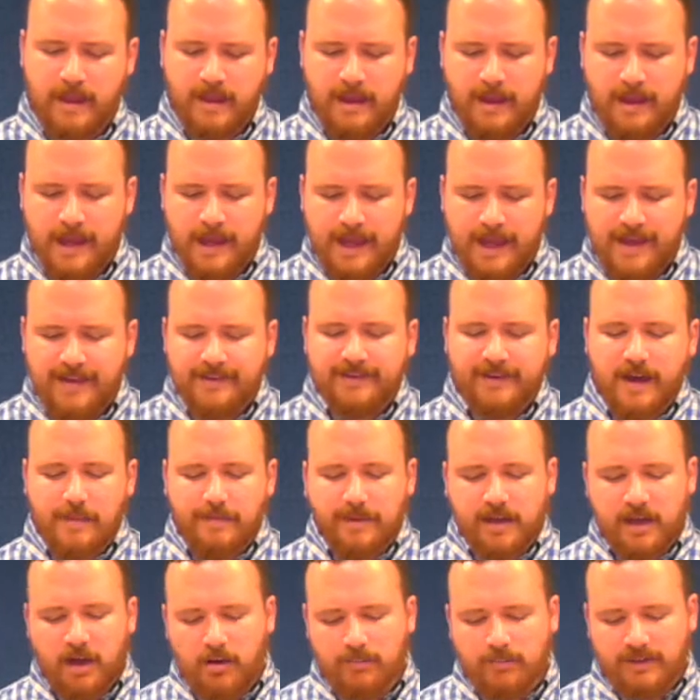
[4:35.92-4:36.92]
He's
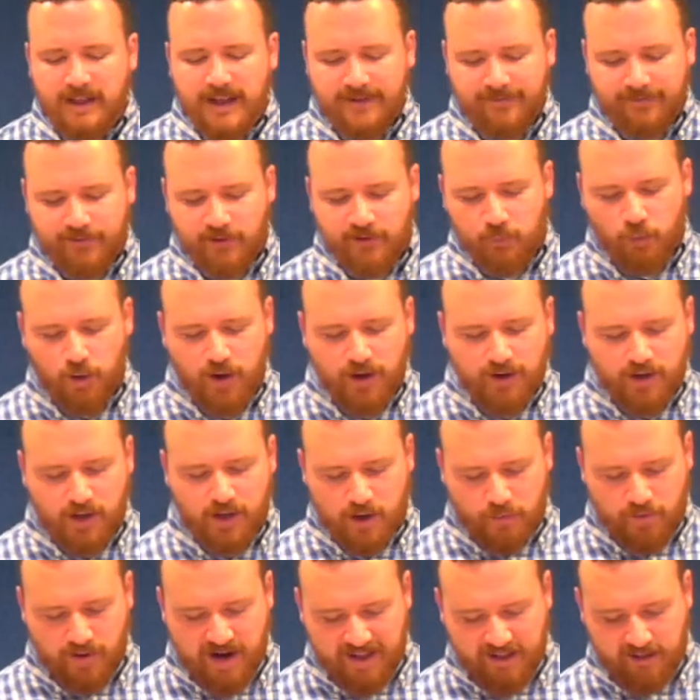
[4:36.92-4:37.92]
coming home late from work on
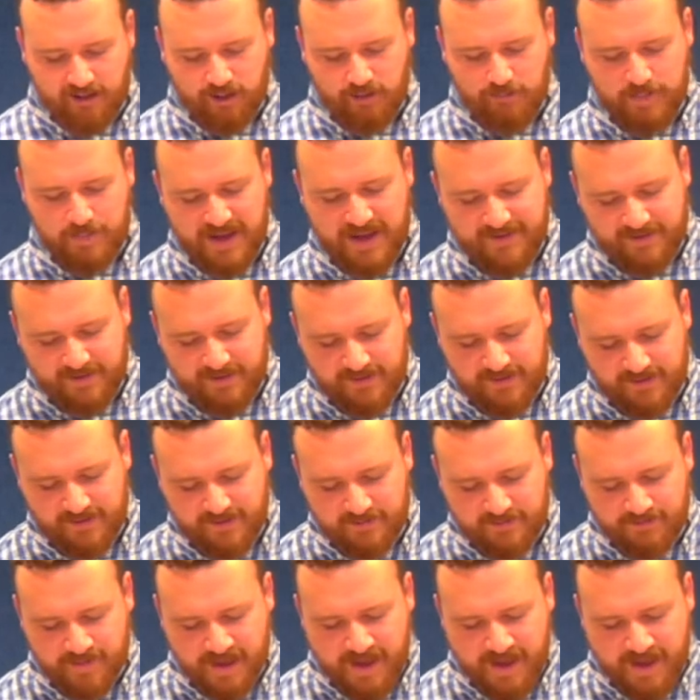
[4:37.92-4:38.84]
a regular basis,